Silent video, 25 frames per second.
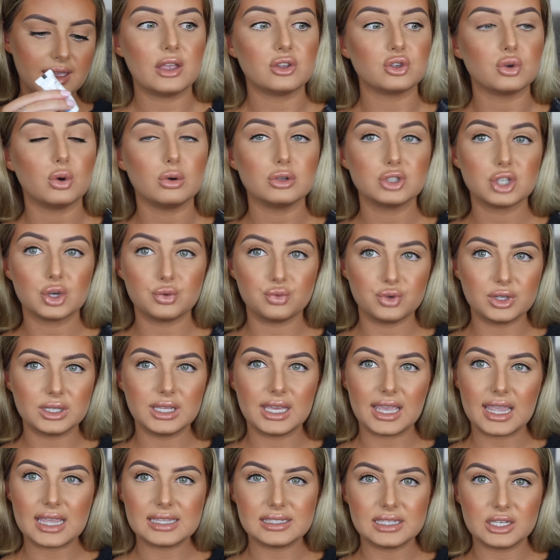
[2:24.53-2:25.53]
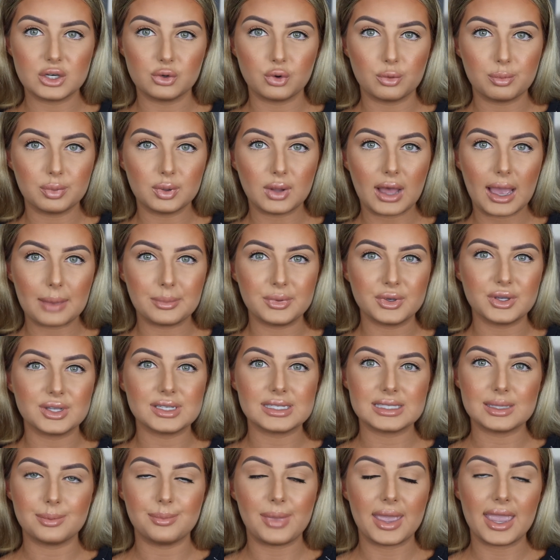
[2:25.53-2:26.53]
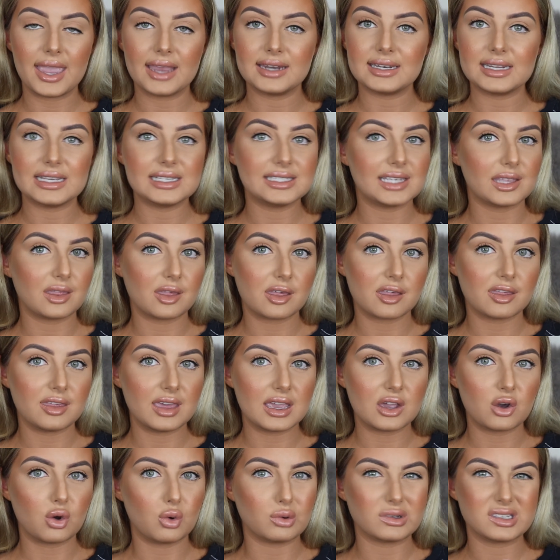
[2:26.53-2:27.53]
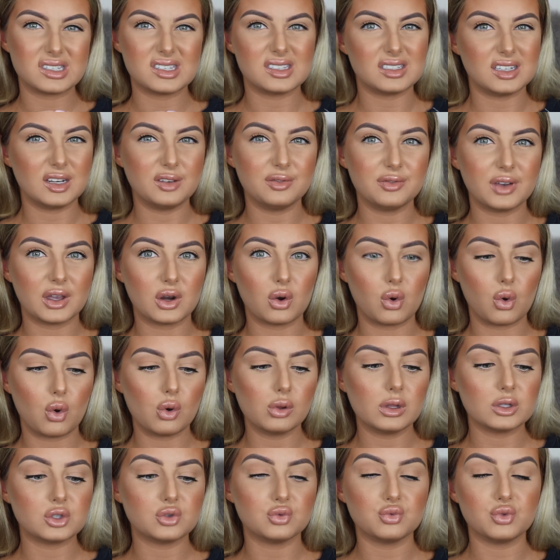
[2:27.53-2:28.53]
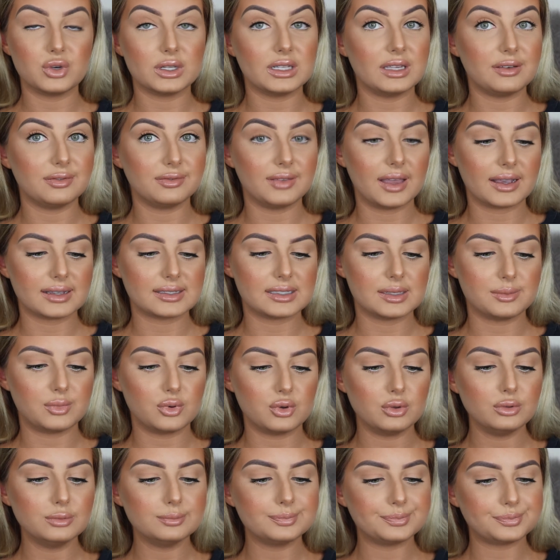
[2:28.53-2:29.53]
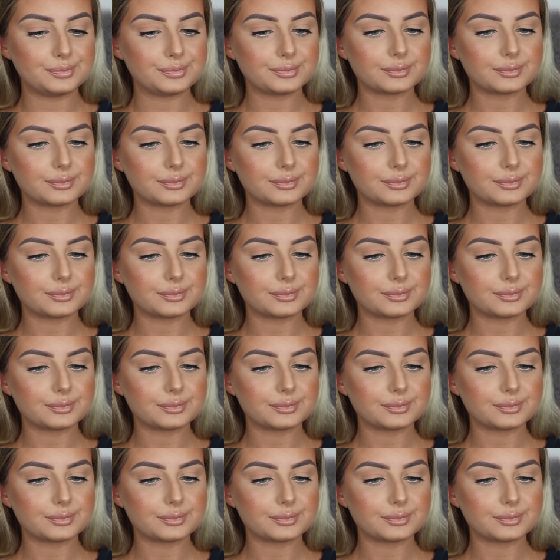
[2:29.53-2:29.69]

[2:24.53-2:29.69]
It's also really easy to apply because the band isn't thick or stiff at all. It's really flexible.